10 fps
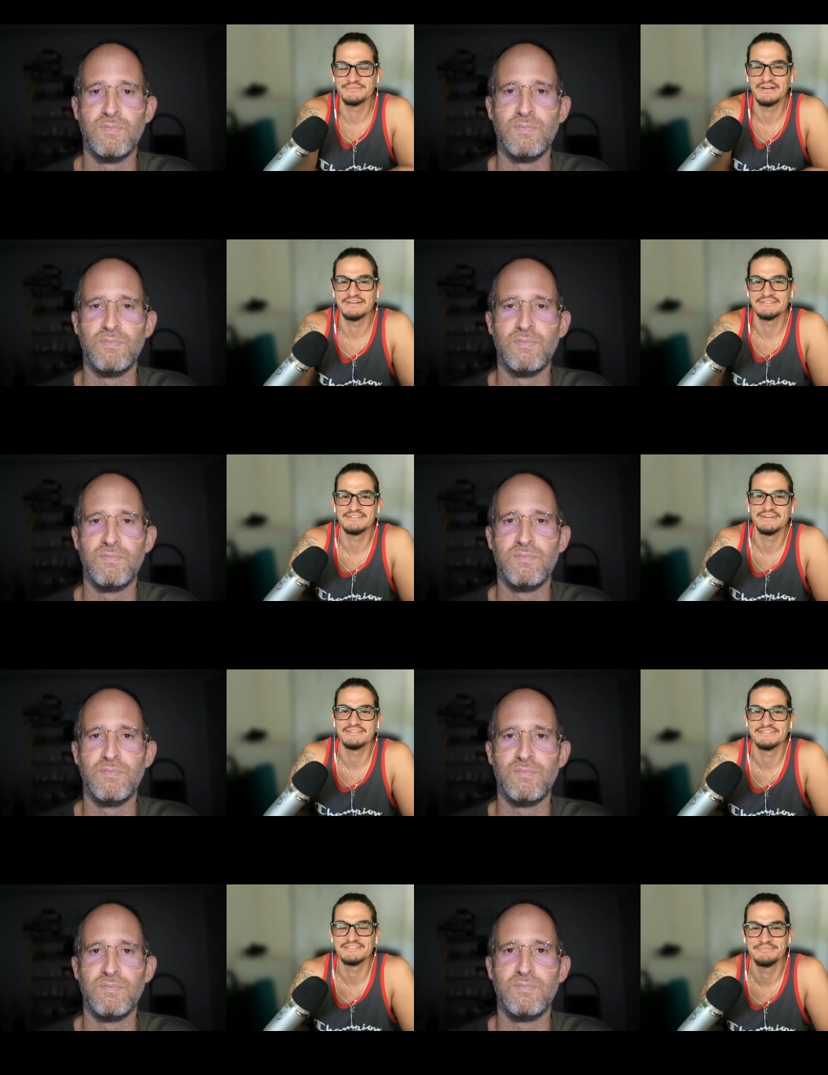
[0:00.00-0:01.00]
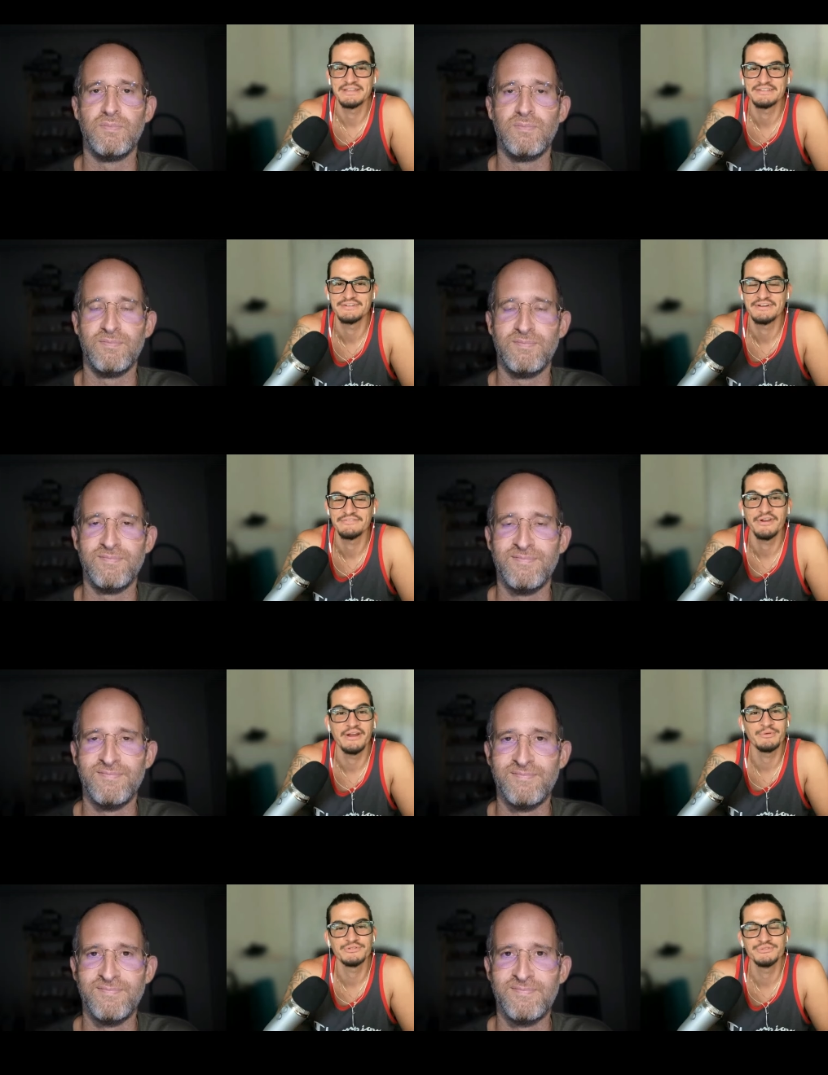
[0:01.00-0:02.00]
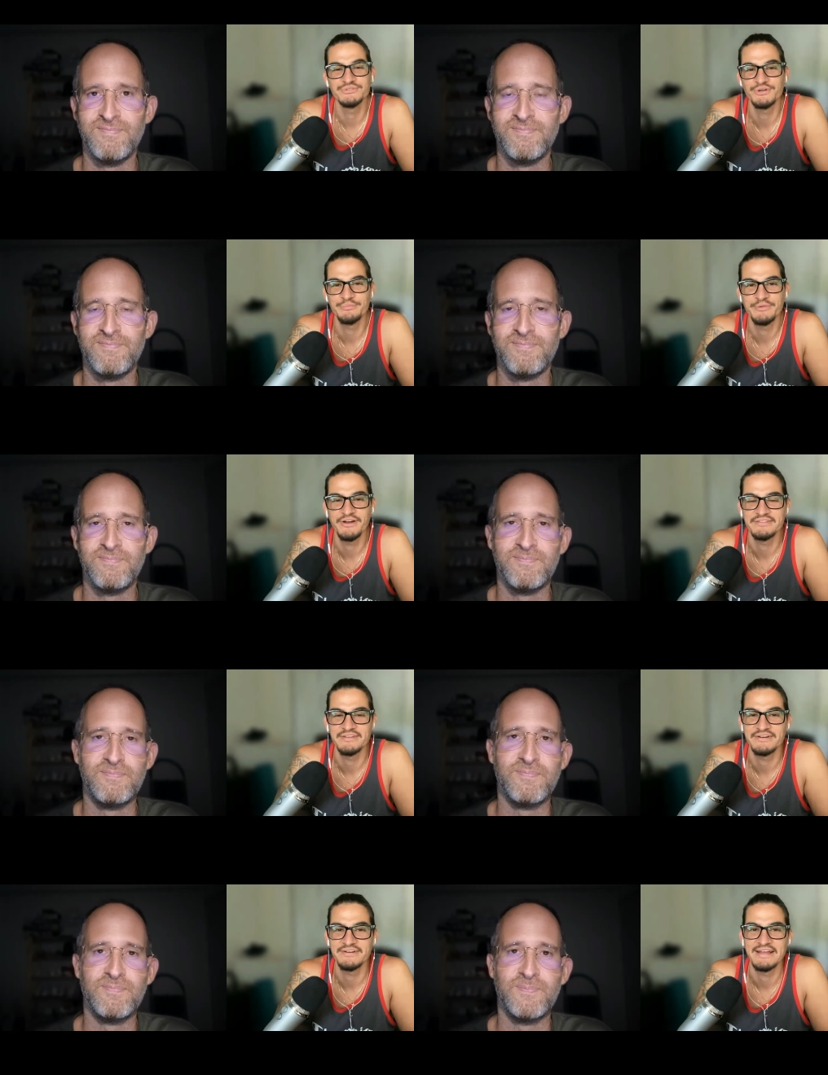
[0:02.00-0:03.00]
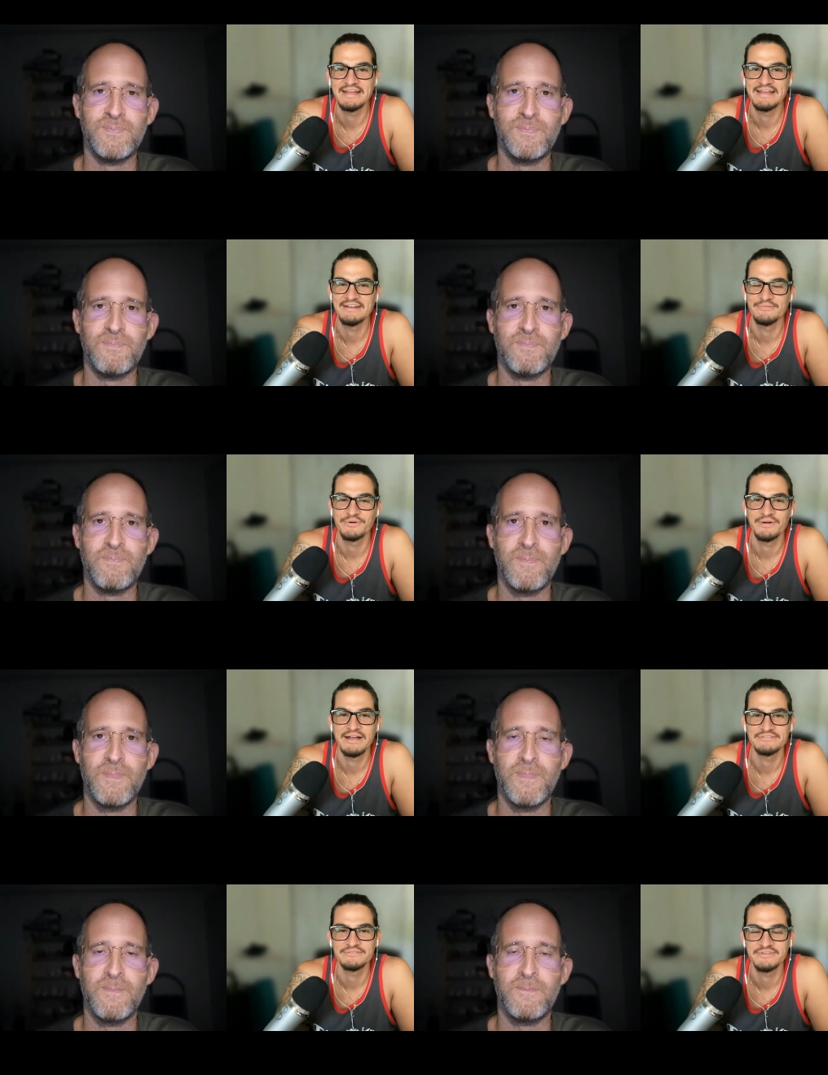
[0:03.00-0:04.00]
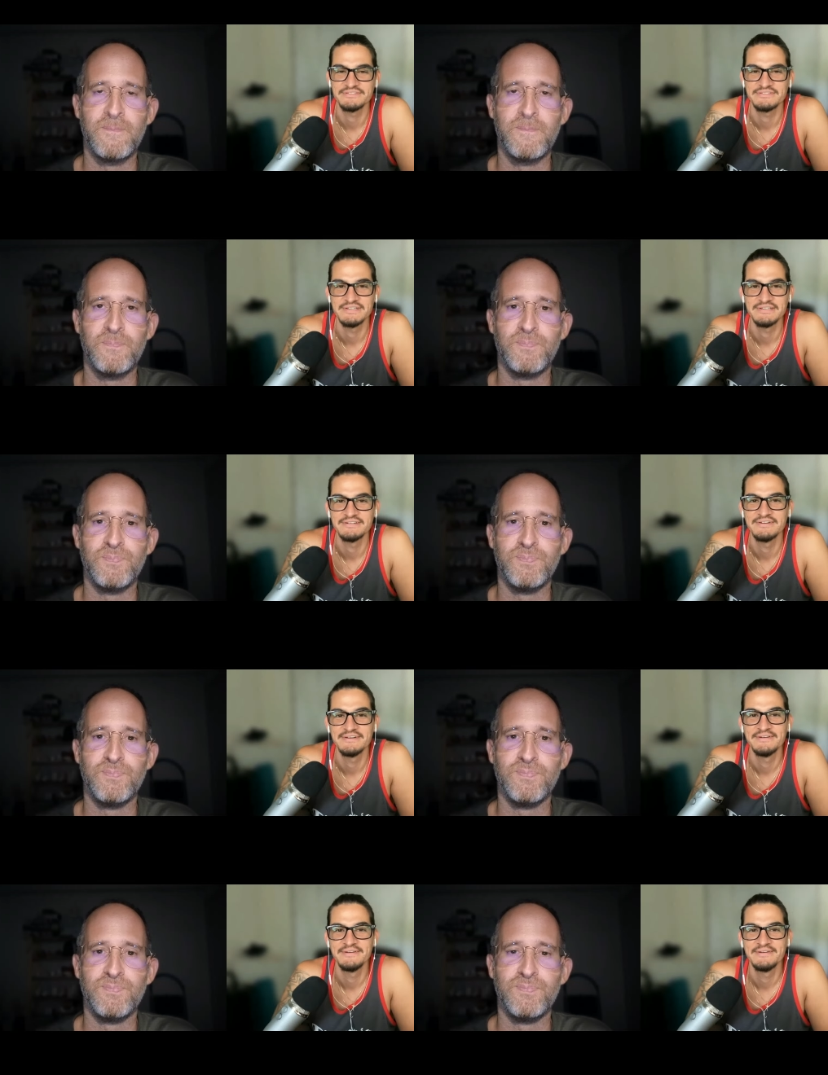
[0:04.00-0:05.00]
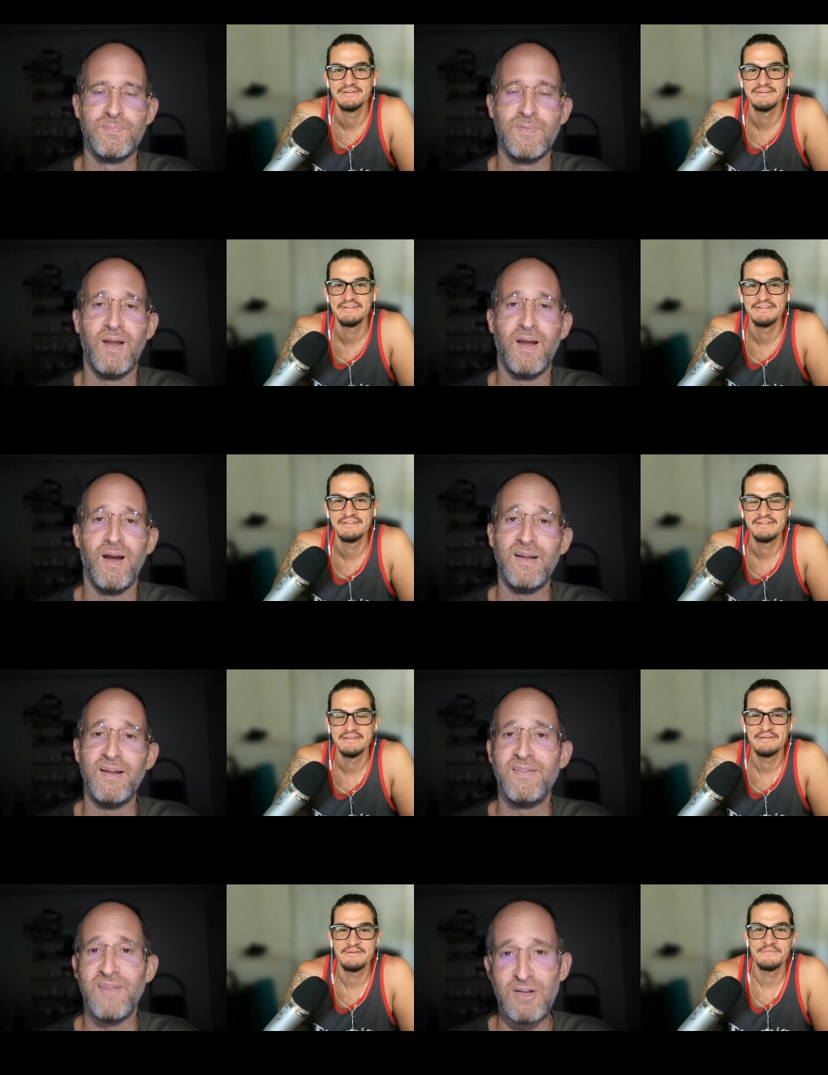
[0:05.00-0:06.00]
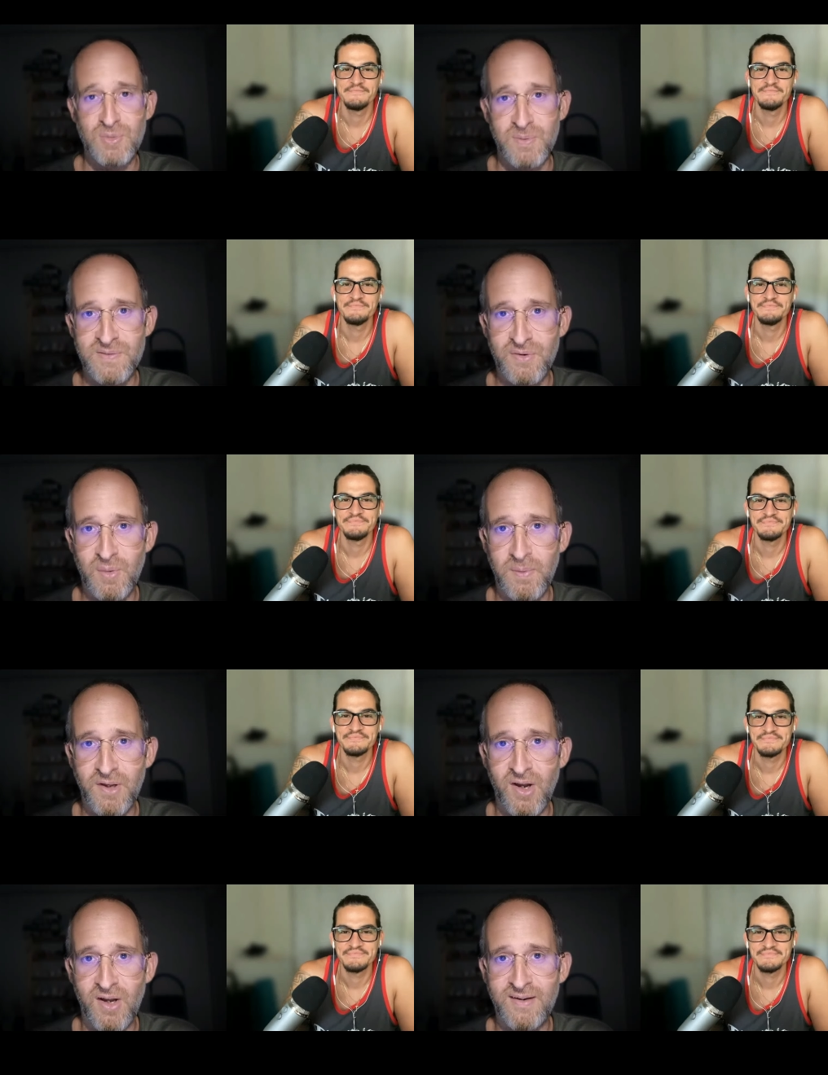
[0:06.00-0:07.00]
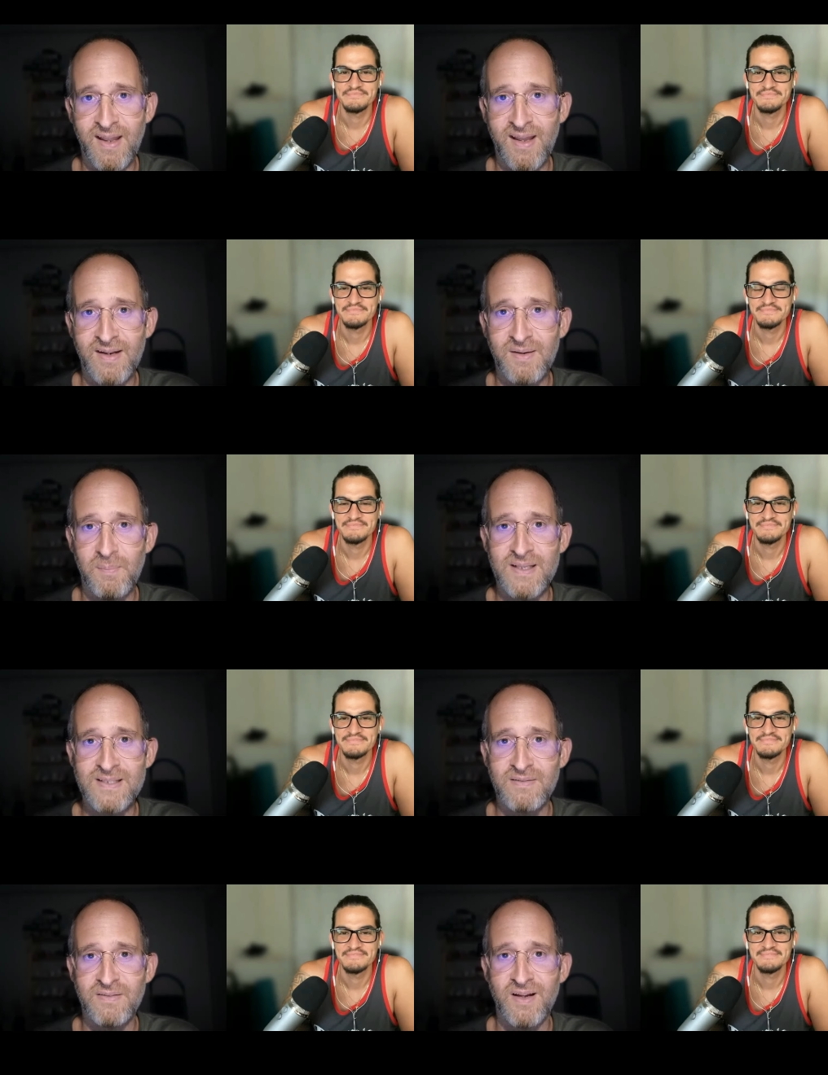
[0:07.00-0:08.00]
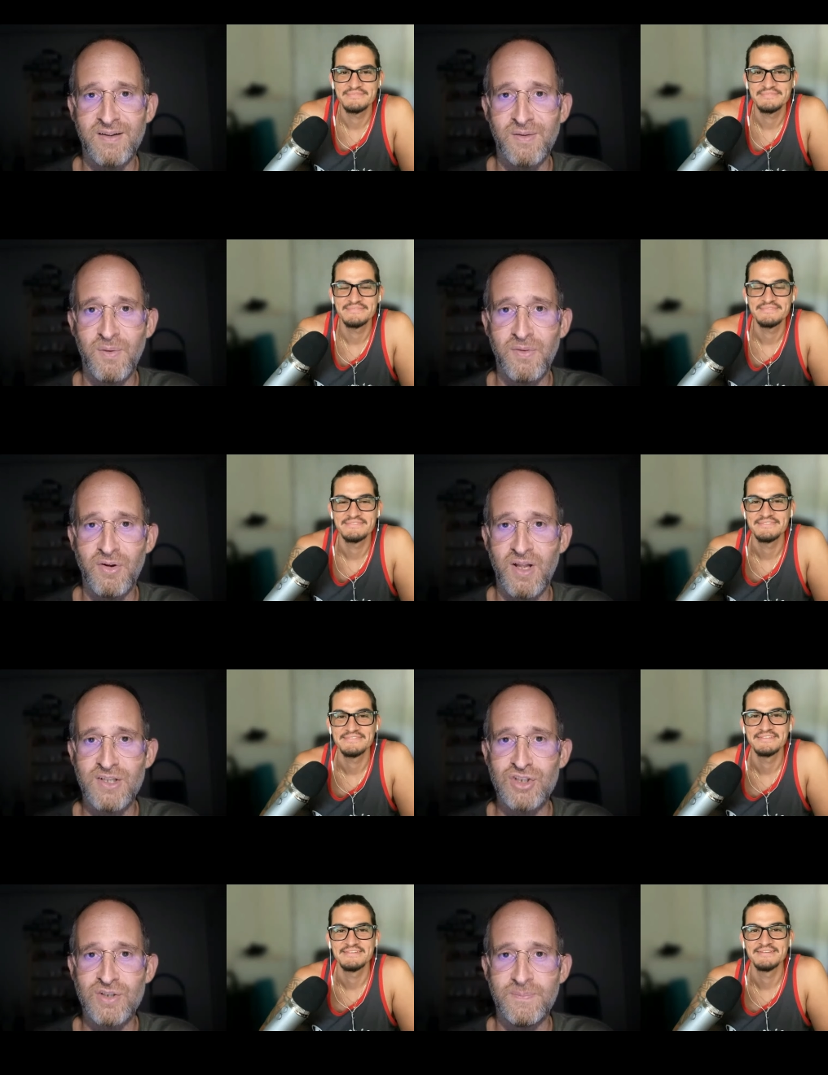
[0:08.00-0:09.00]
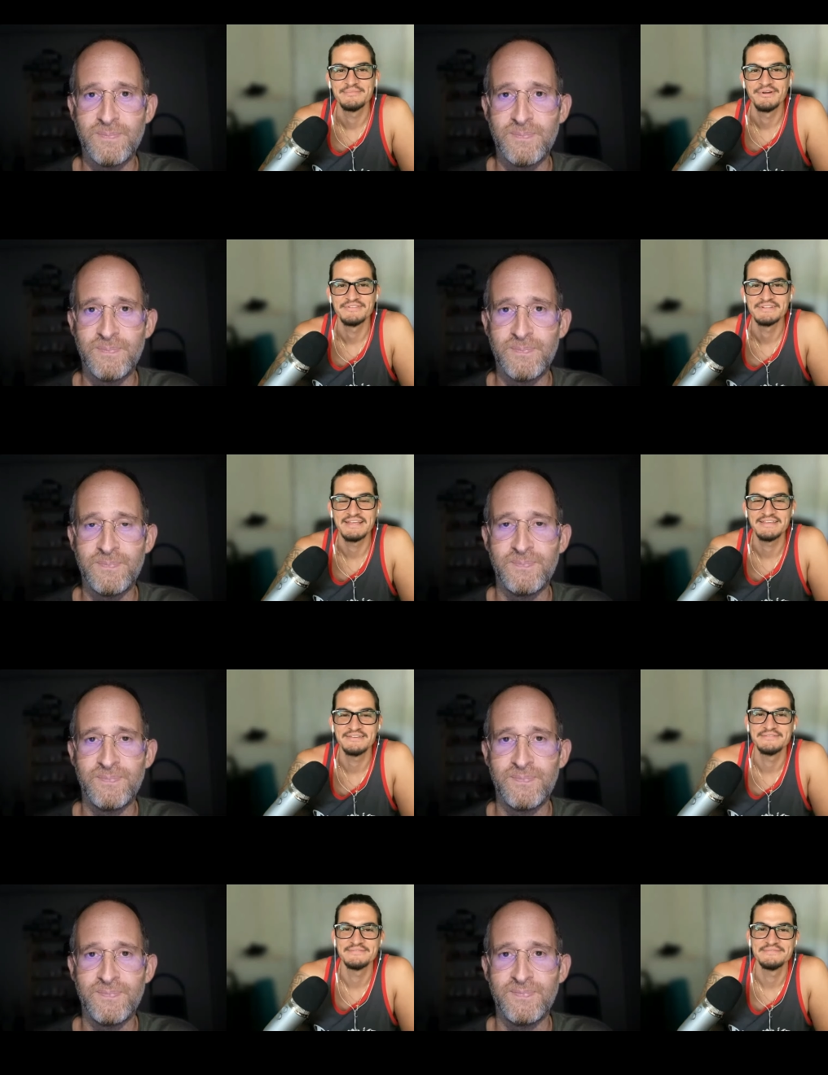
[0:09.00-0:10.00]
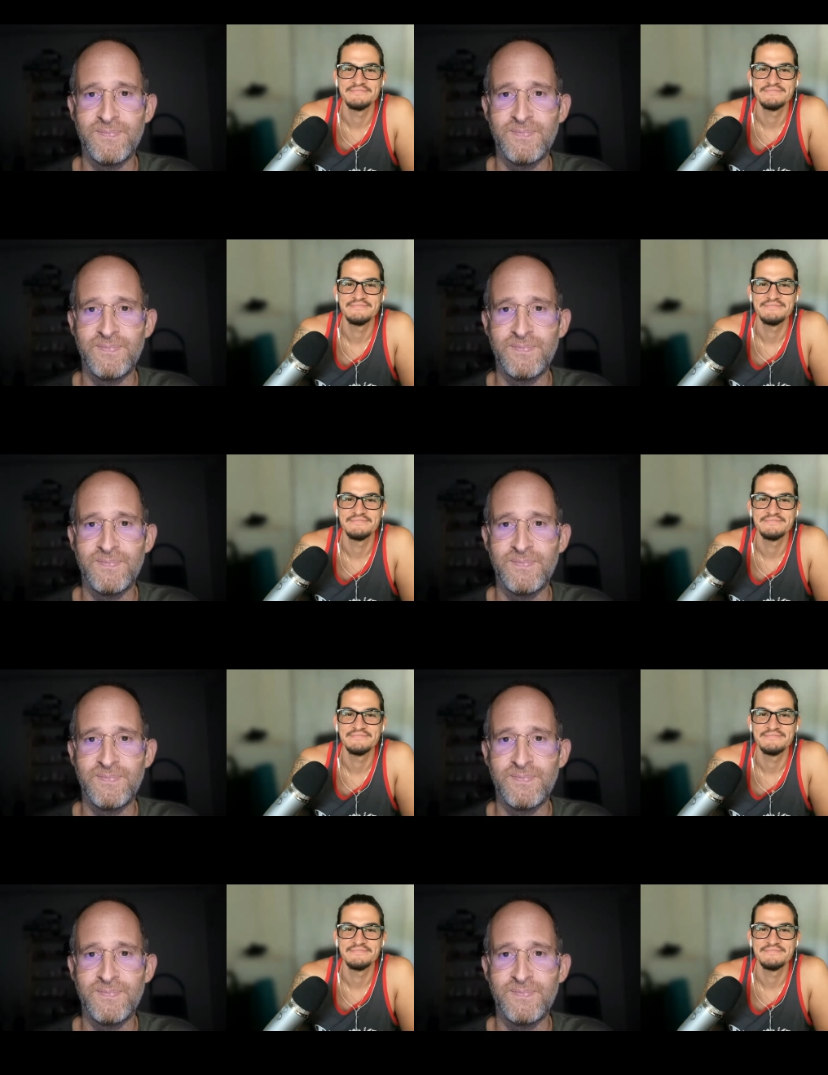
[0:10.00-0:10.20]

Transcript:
Speaker 1: as well. So just make sure if you're able to join me on there and we'll have some fun together.
Speaker 2: Again, thank you so much for coming on and best of luck with your launch.
Speaker 1: Perfect. Thank you.